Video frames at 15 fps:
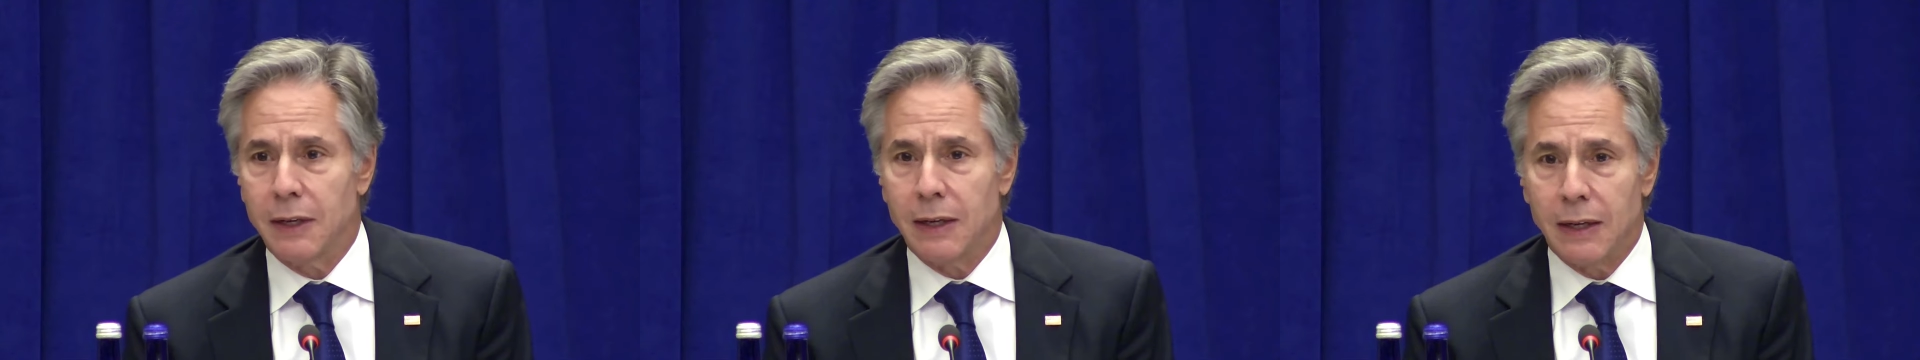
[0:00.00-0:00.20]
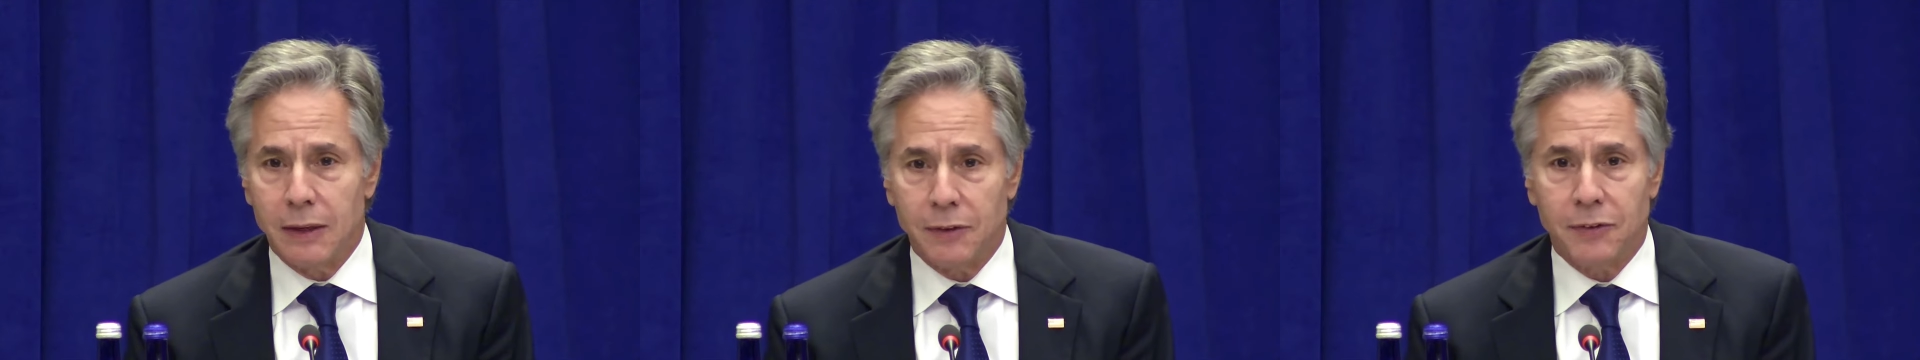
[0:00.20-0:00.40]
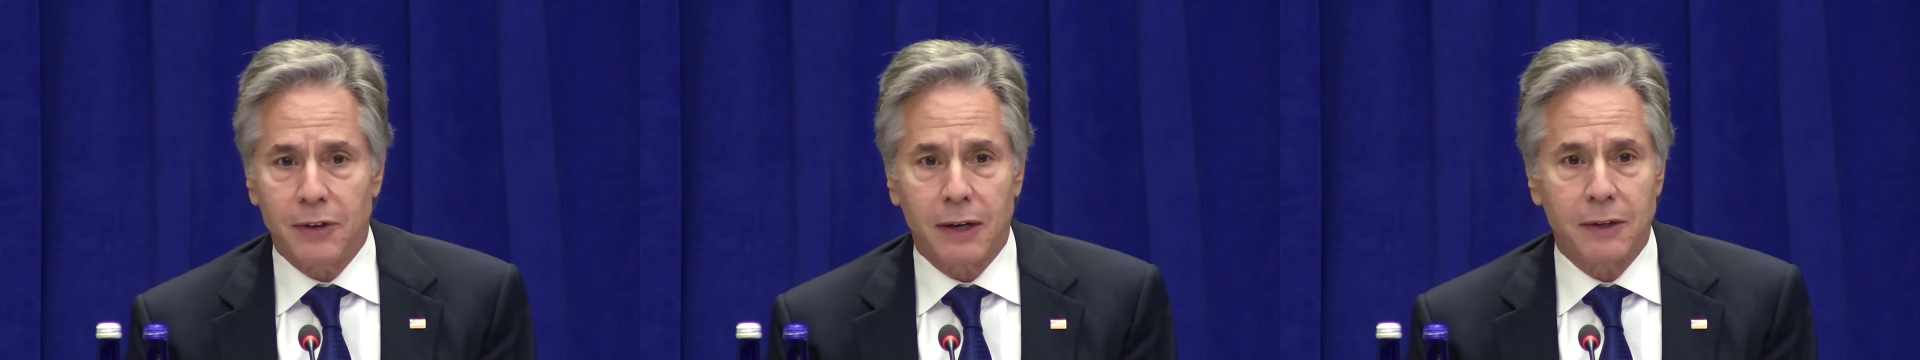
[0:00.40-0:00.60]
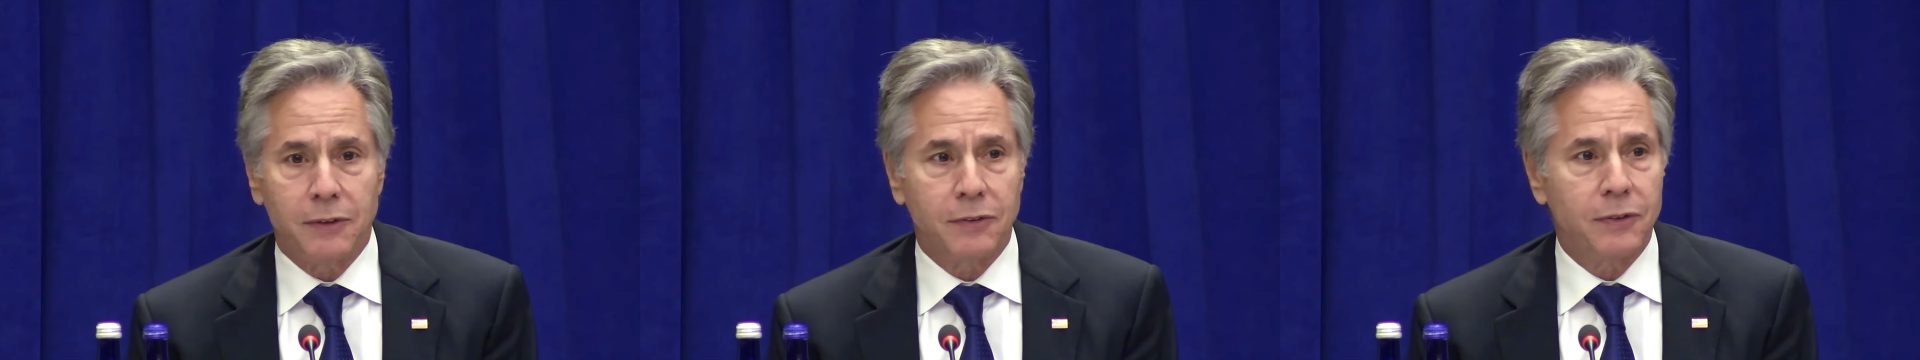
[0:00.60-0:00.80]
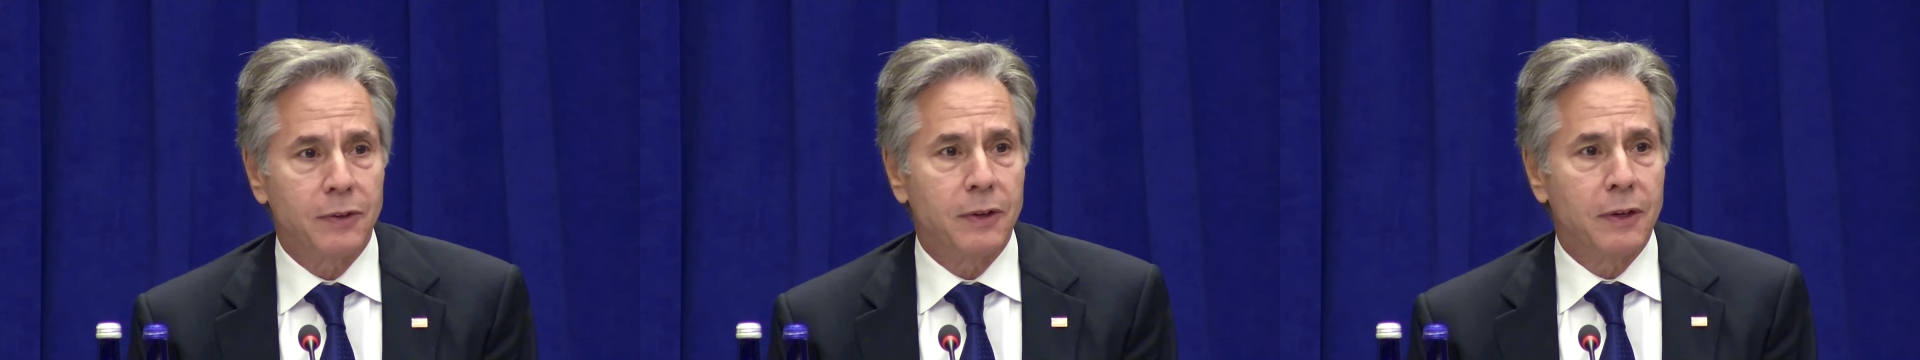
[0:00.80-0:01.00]

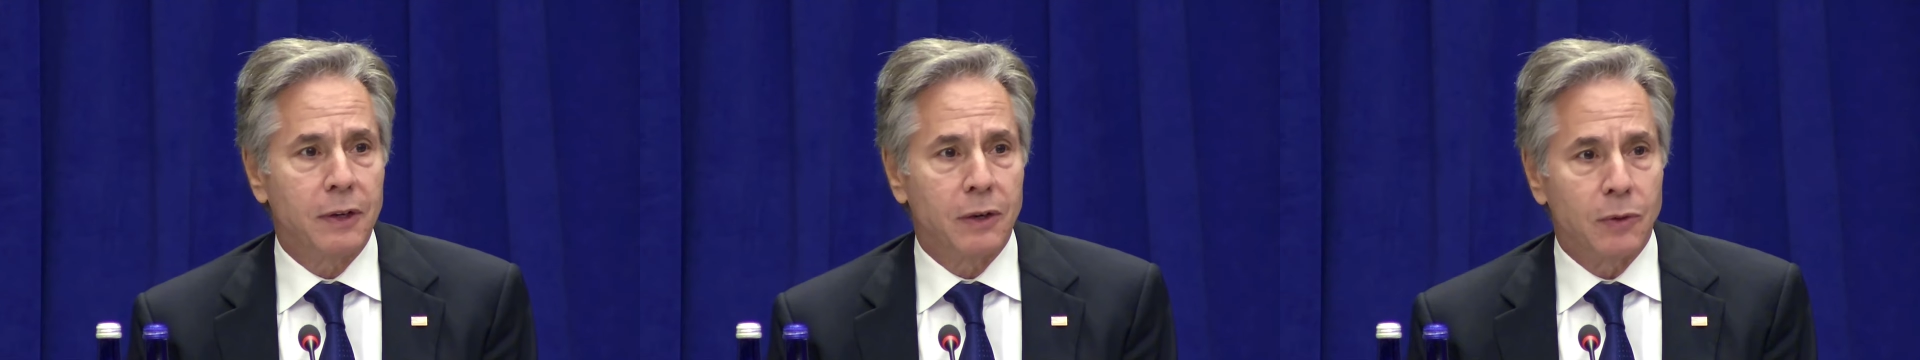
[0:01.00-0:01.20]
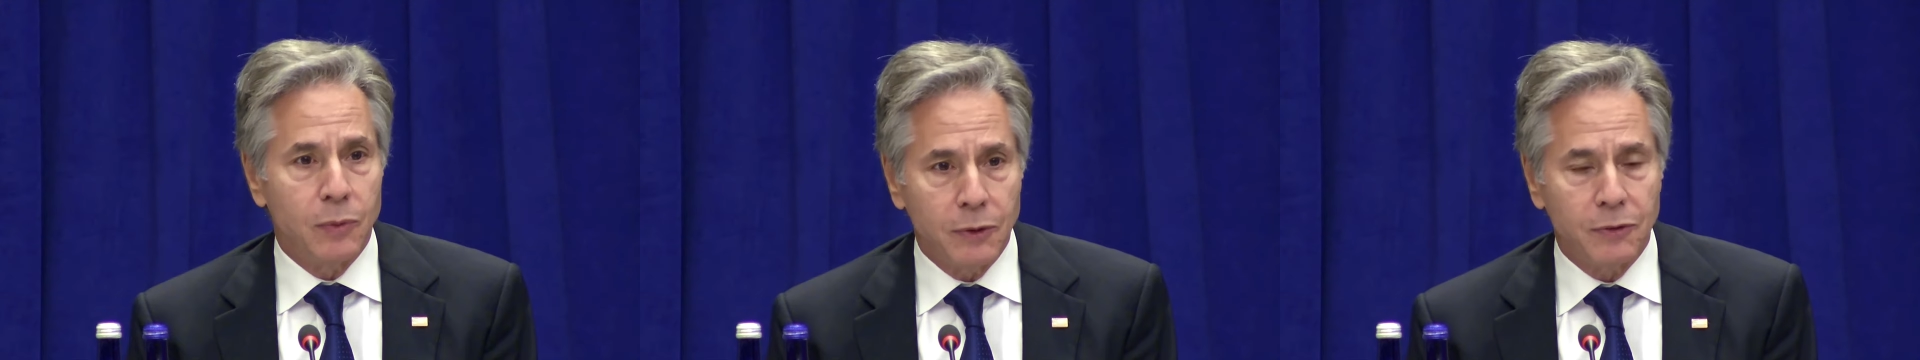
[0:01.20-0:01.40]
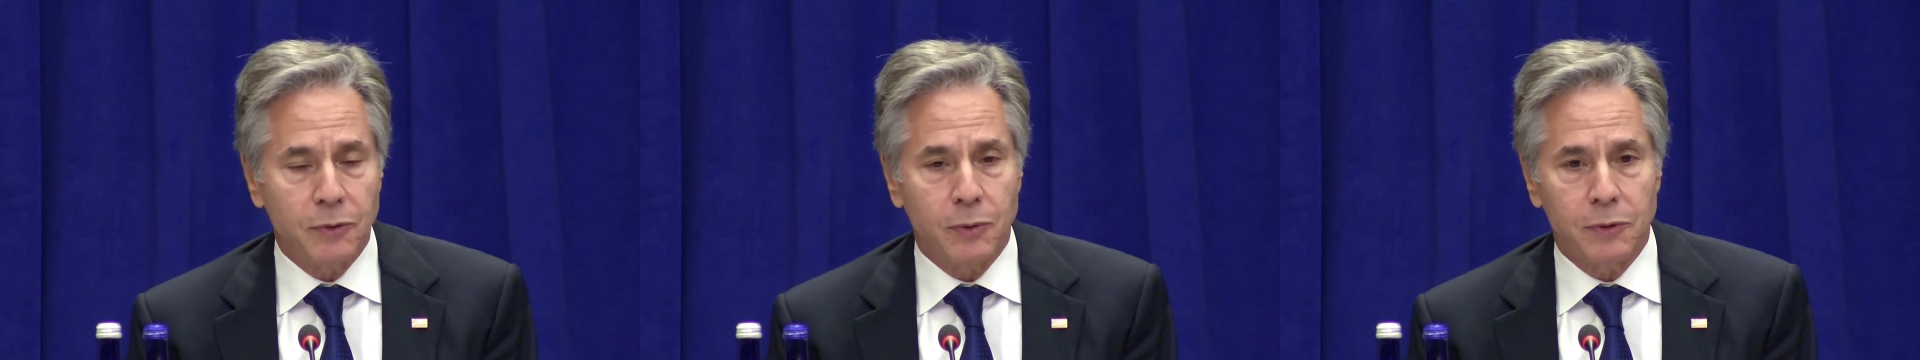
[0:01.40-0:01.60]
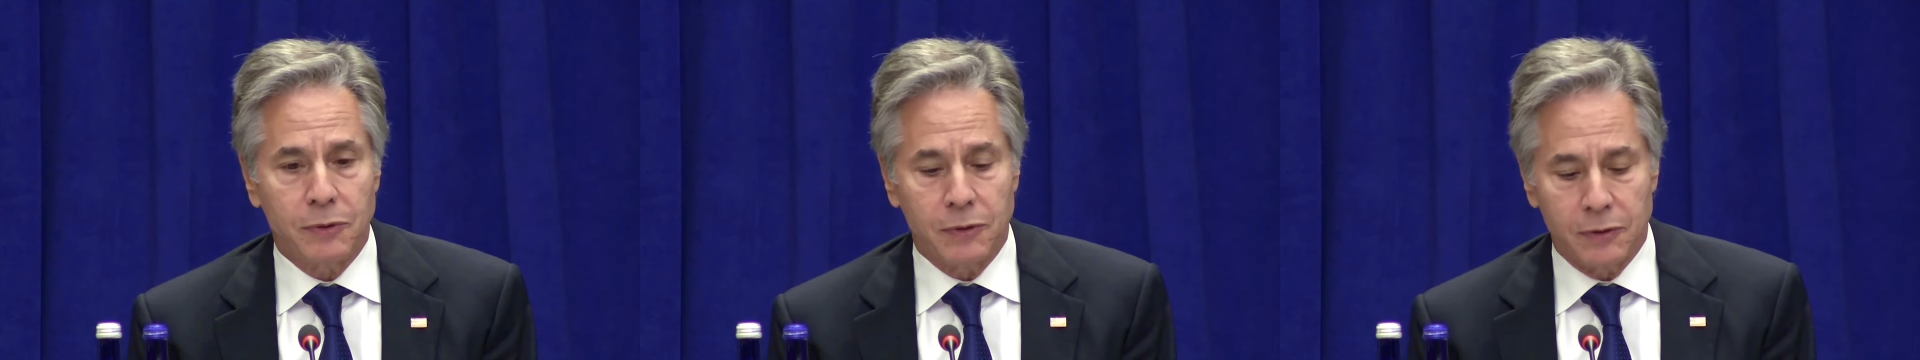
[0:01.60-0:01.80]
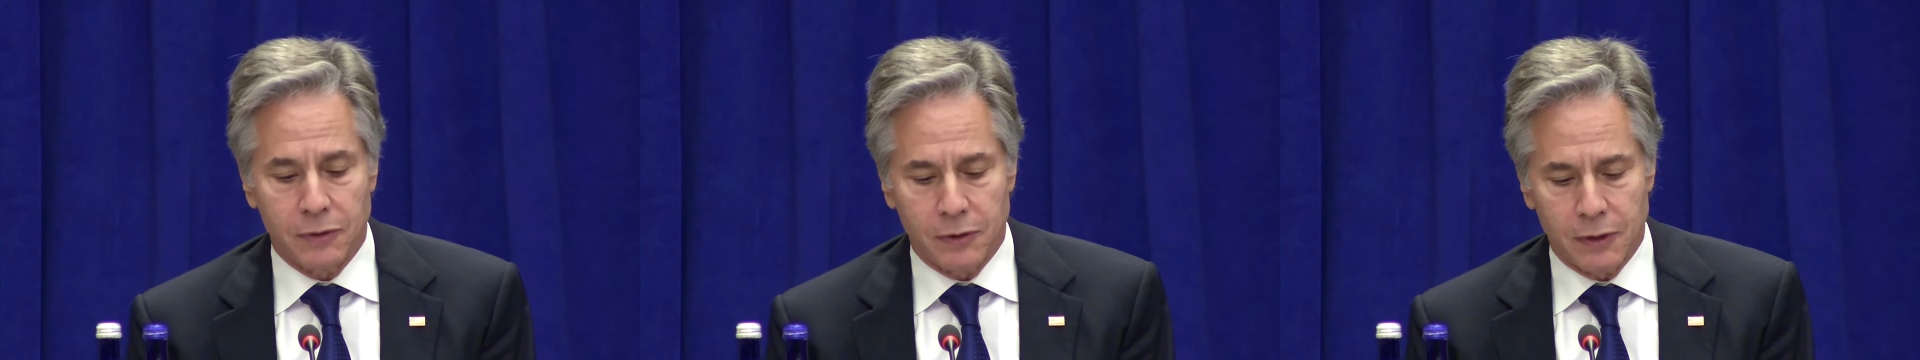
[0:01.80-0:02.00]
insights,
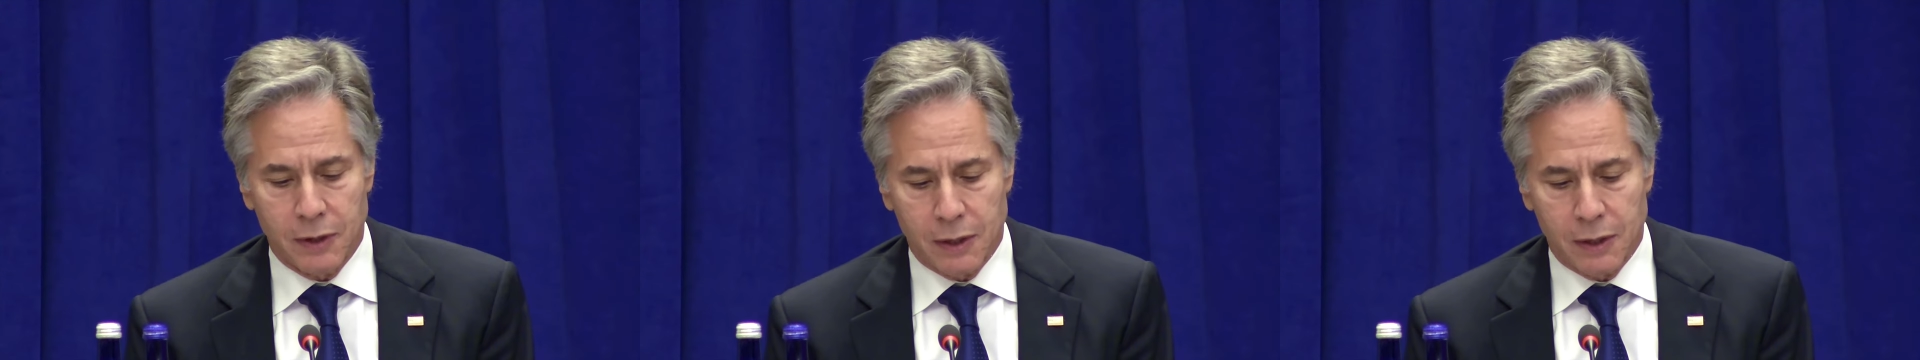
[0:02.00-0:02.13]
resources